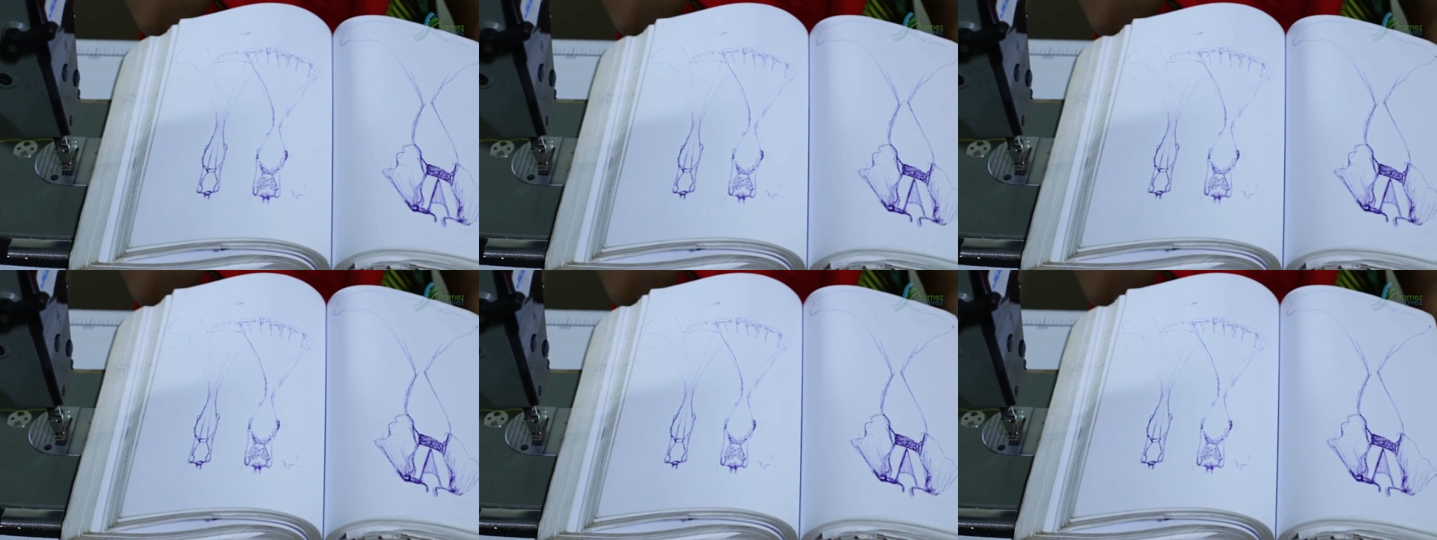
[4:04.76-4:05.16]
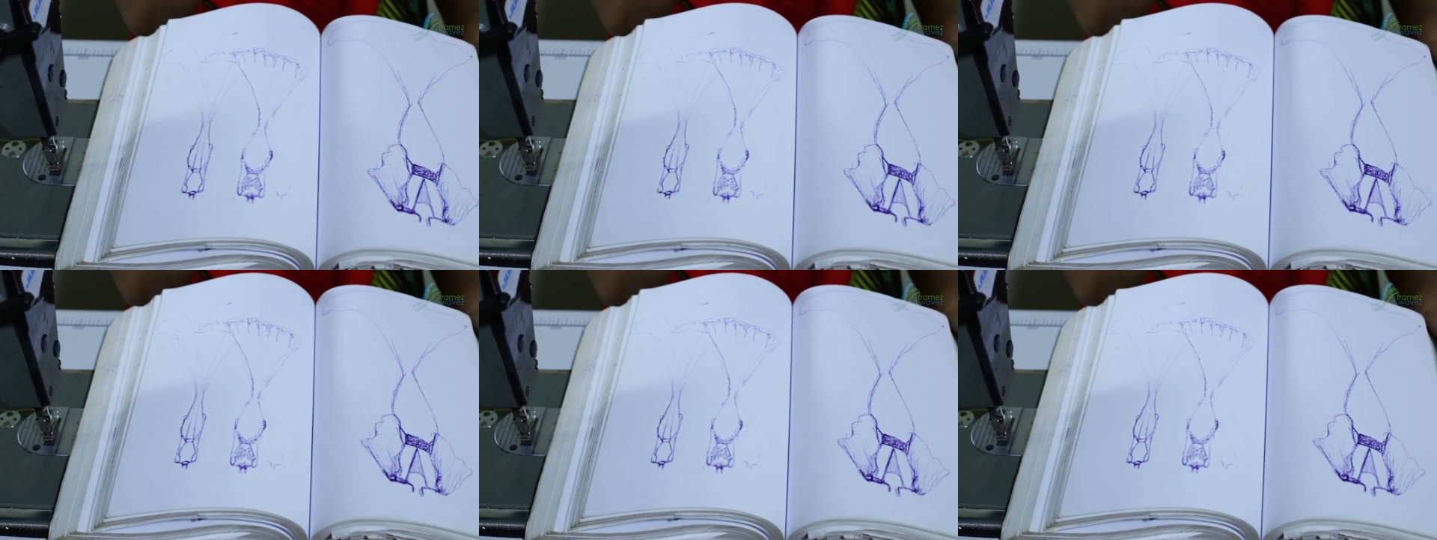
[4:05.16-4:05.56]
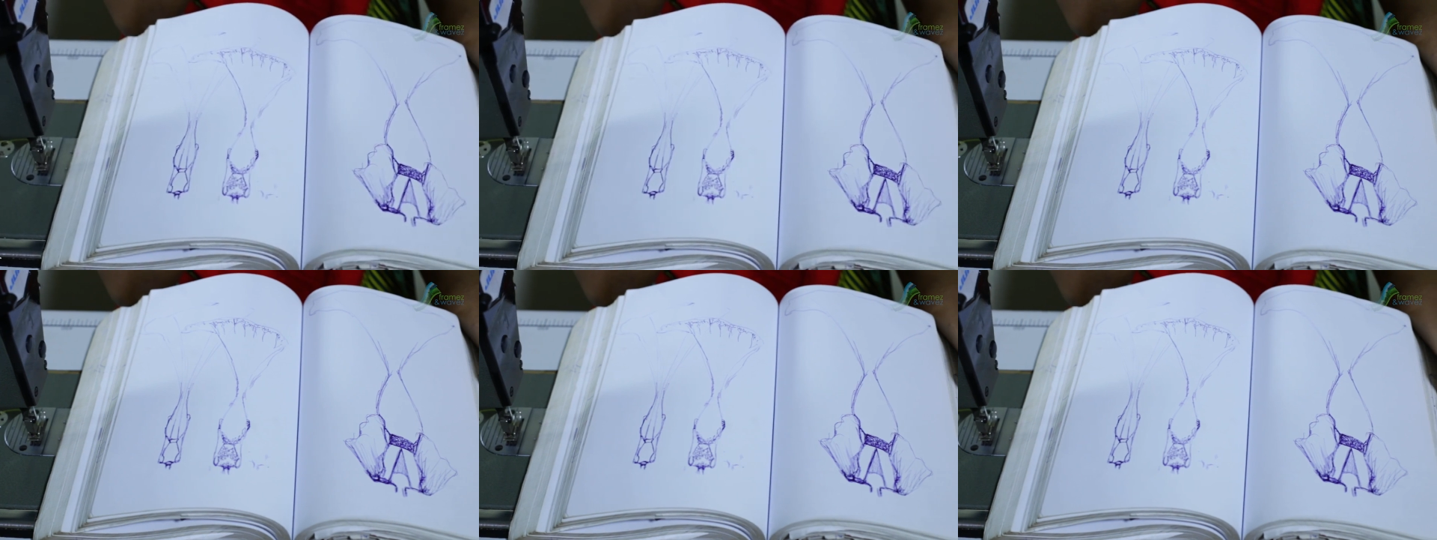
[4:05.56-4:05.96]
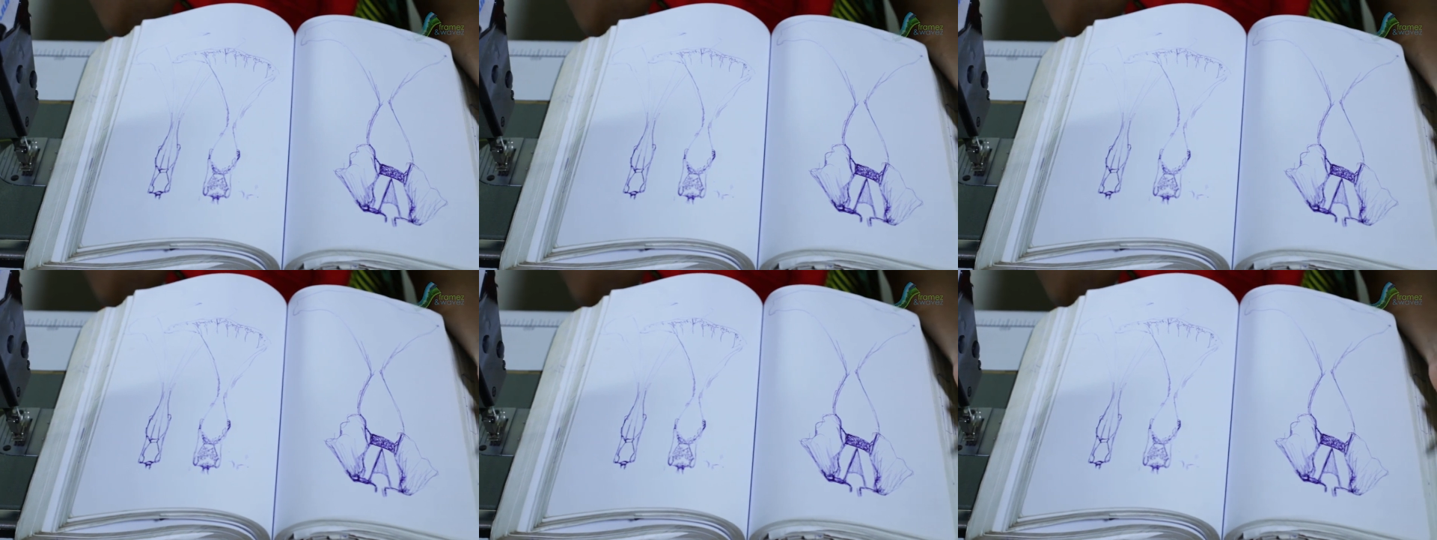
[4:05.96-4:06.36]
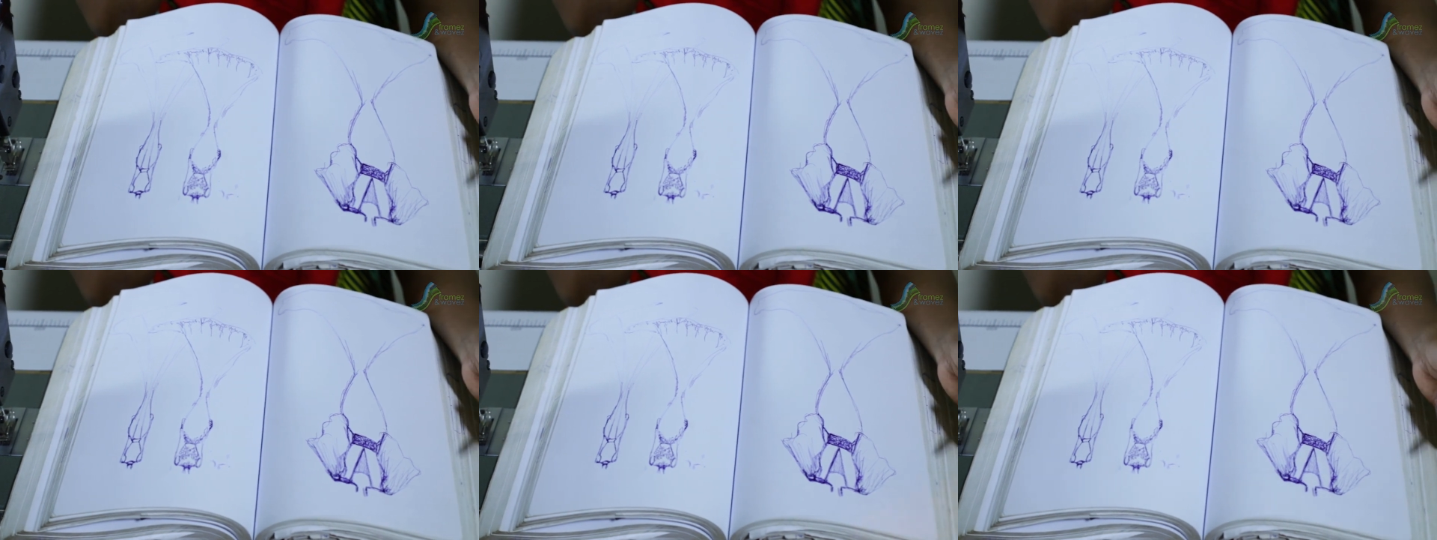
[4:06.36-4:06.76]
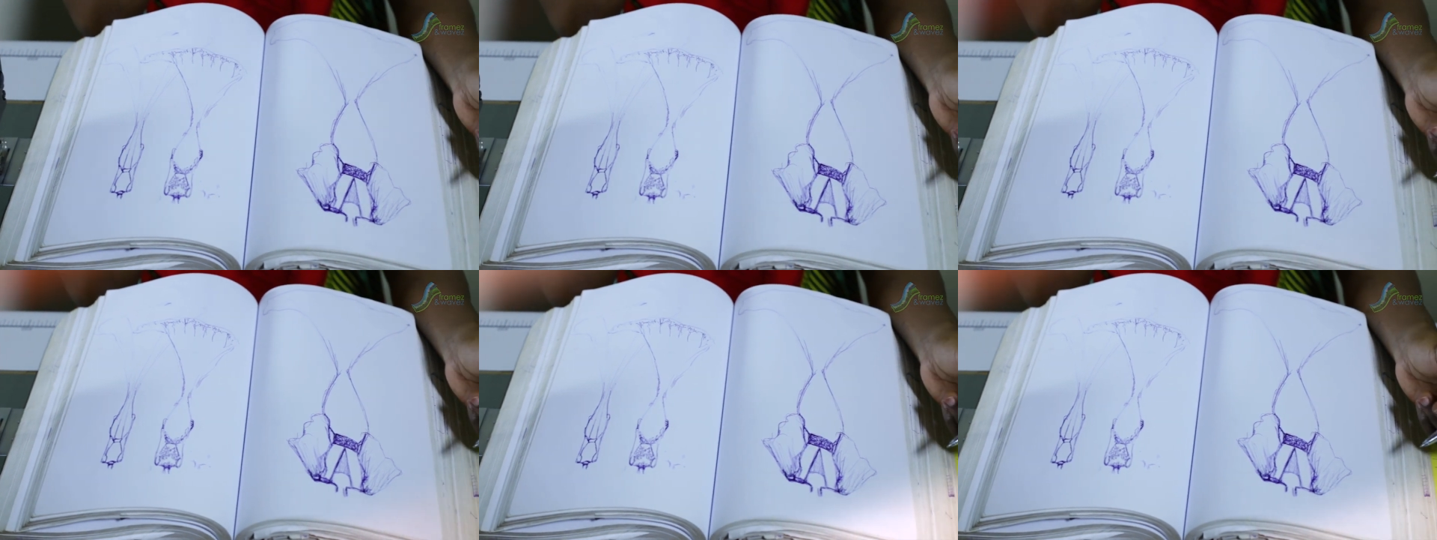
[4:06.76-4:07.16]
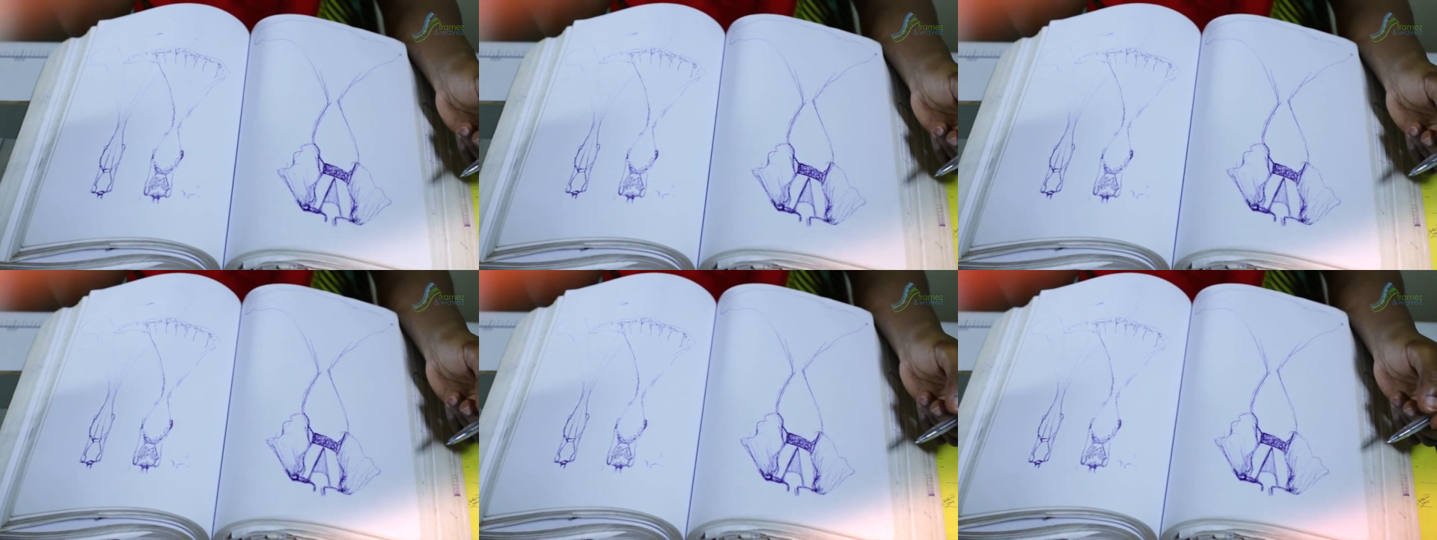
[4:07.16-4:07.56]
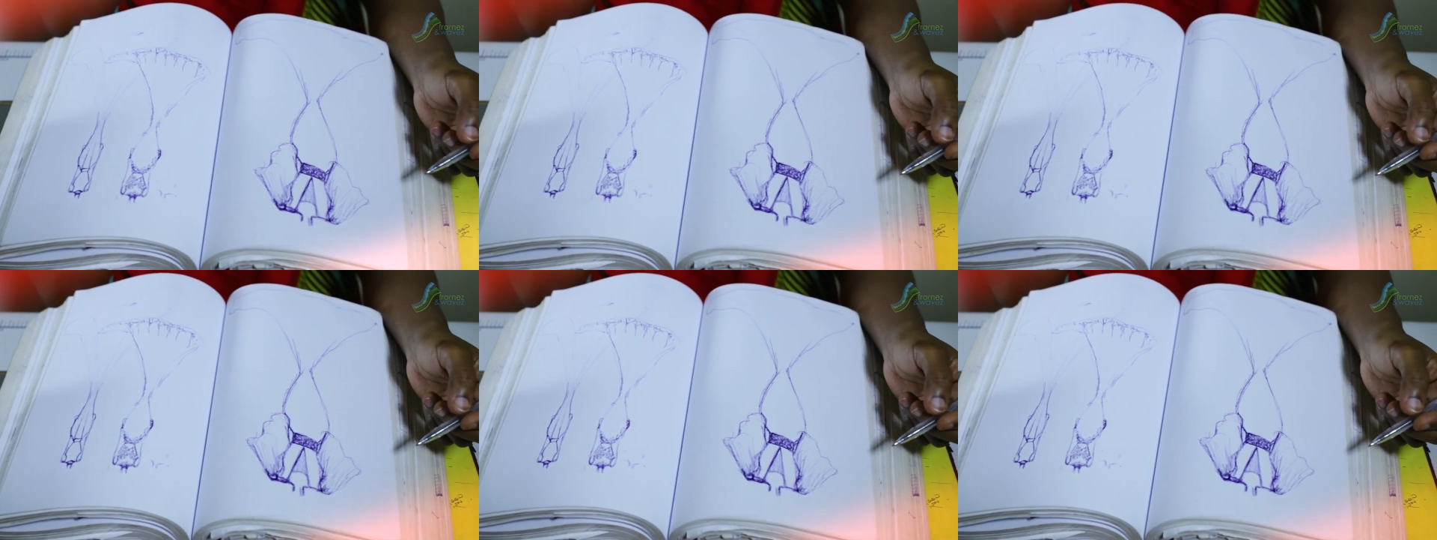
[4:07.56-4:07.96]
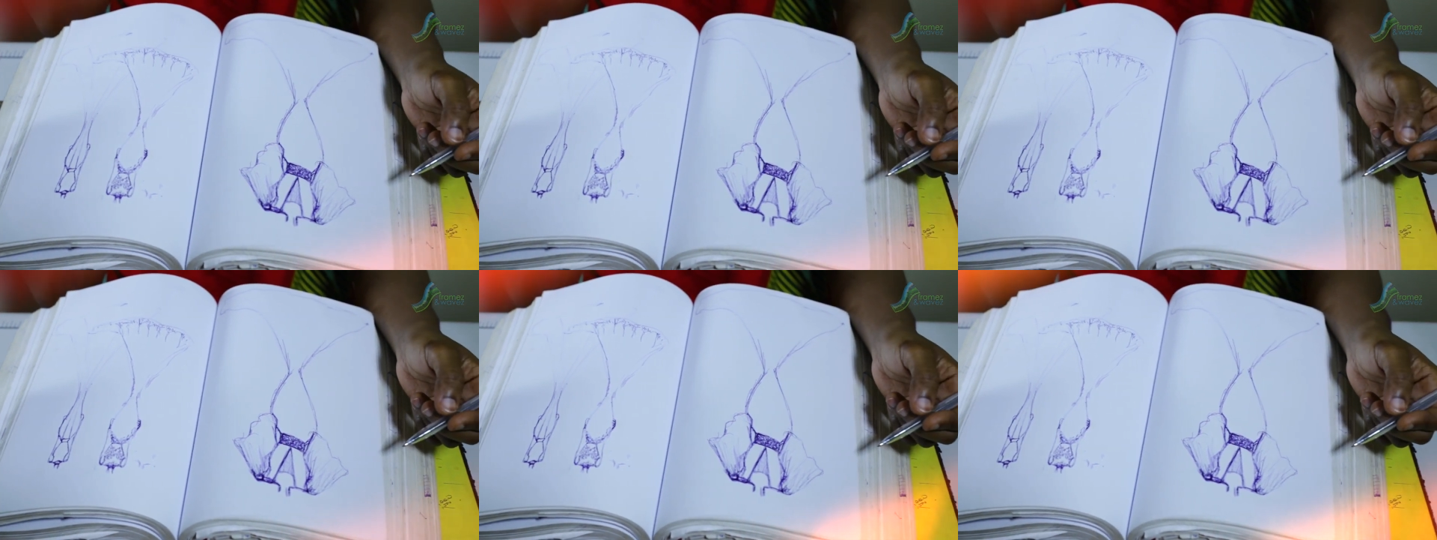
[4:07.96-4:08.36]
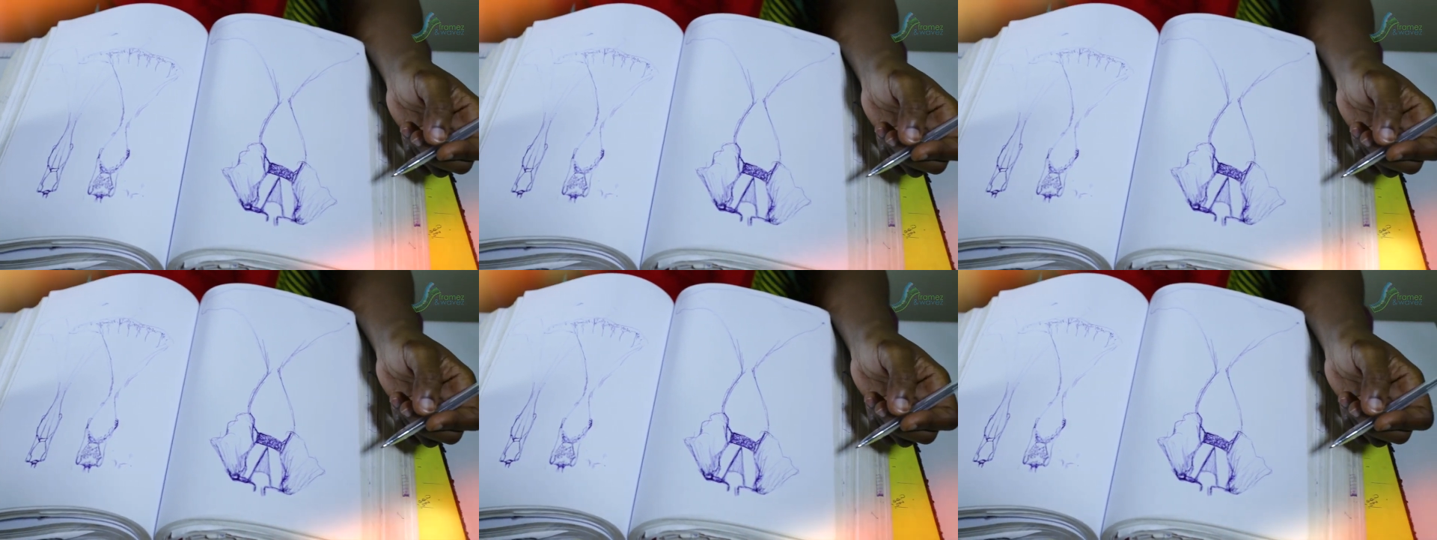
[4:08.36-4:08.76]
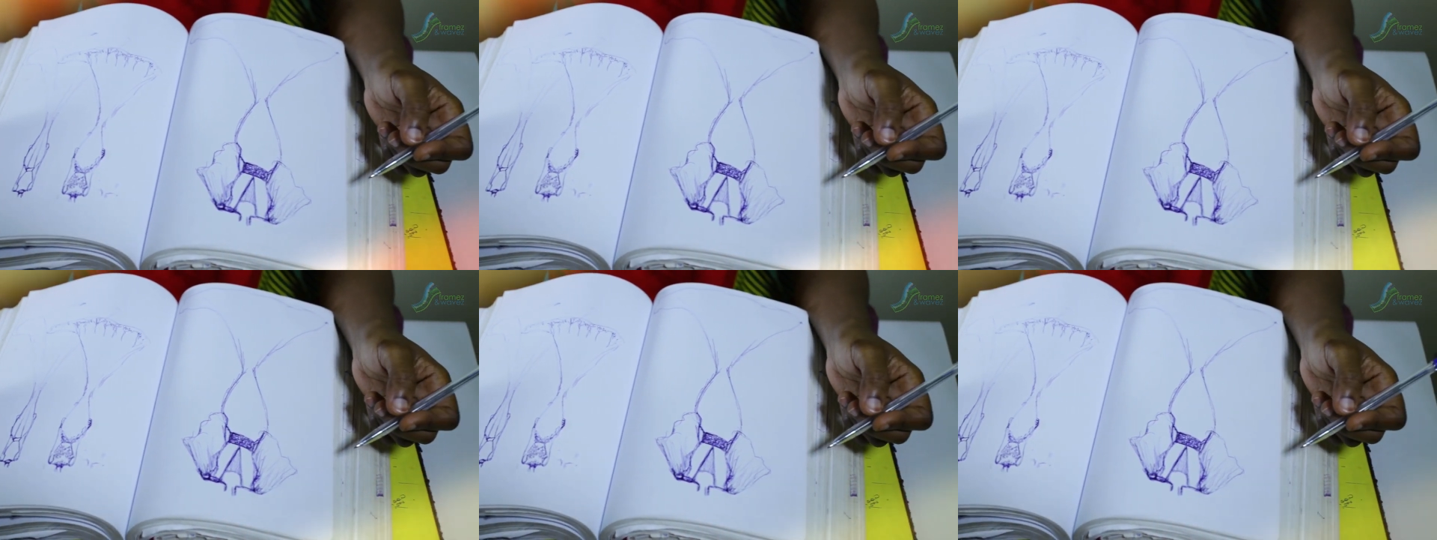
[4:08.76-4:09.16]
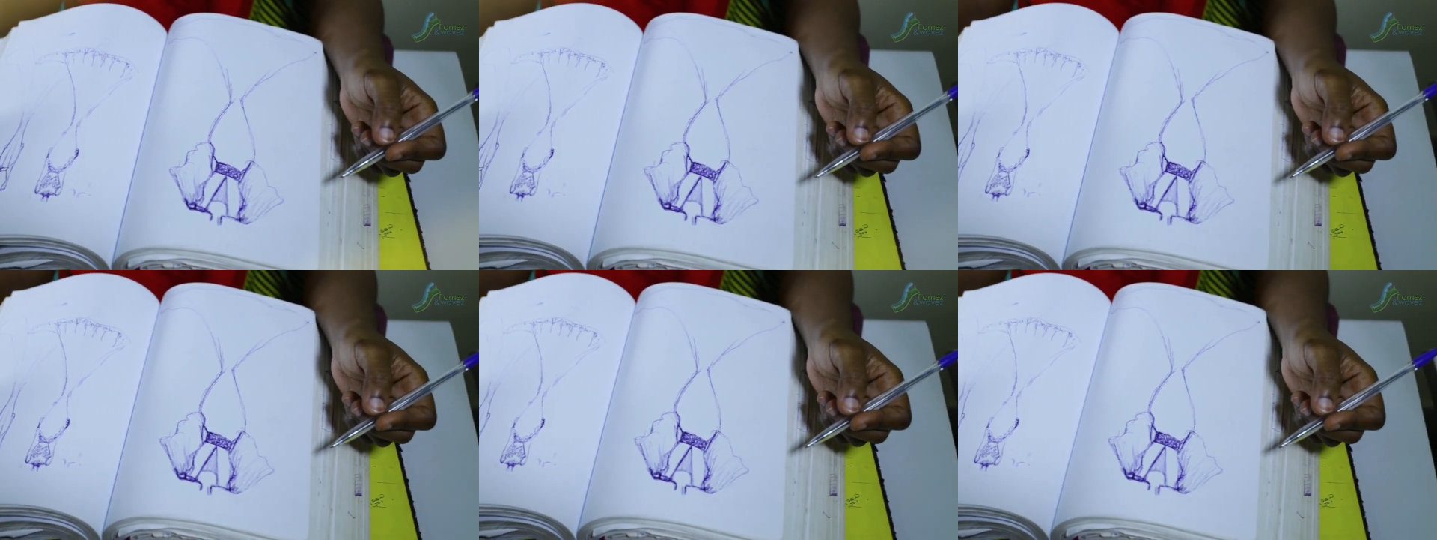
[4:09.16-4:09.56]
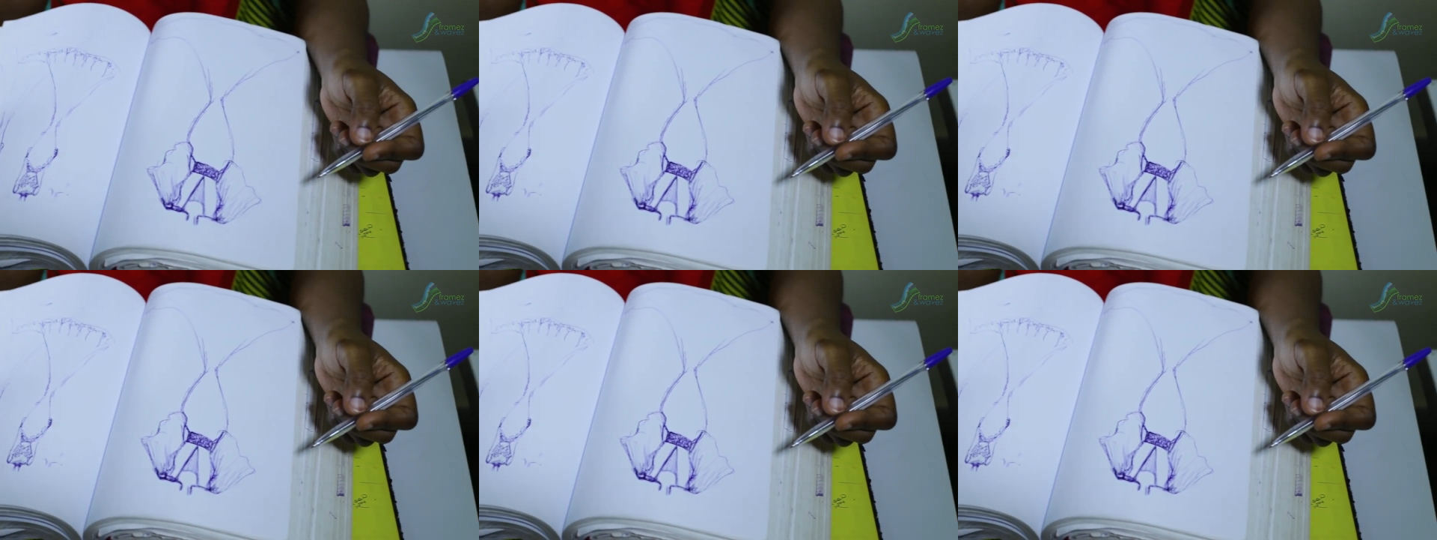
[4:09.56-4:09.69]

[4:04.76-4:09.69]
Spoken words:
No face is visible, so there are no lips to read.